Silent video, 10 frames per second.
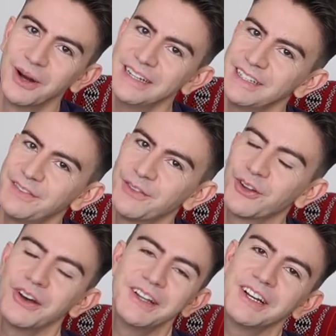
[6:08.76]
always, if you've
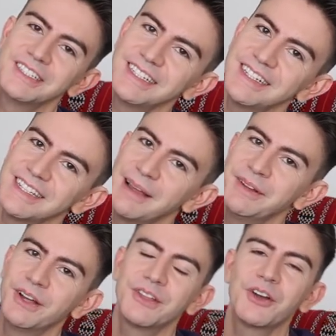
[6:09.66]
got any ideas, let
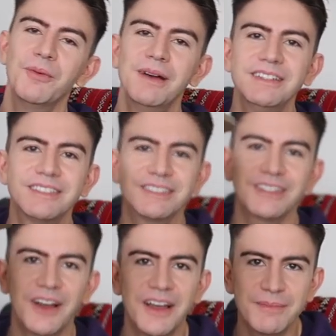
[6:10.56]
me know in the comments.
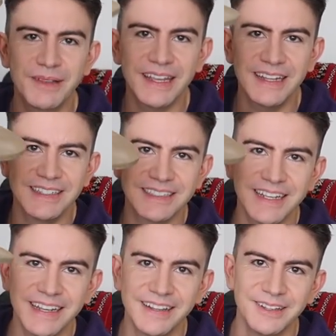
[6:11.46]
I'm keen to
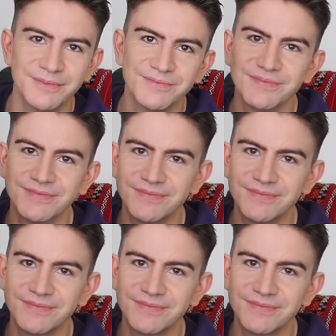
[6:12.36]
hear them.